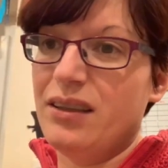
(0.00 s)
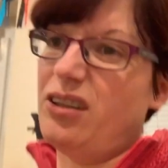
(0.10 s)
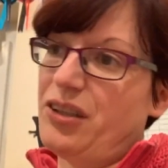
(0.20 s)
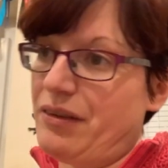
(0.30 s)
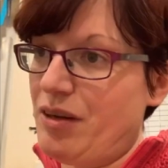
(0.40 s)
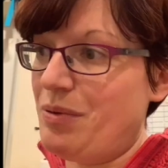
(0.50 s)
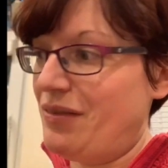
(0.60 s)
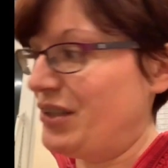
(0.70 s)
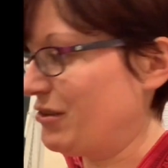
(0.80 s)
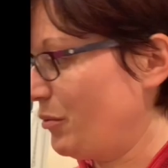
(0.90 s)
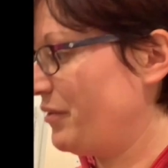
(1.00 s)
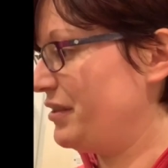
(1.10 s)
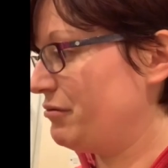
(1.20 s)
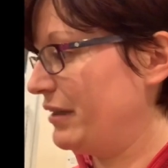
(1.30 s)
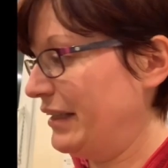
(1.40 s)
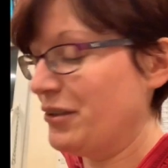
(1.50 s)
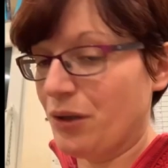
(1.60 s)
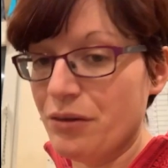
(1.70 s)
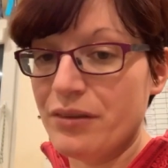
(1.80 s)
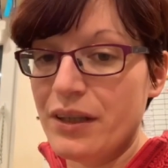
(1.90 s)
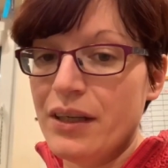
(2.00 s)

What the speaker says: or give it a bit of a scrub if it's really tough.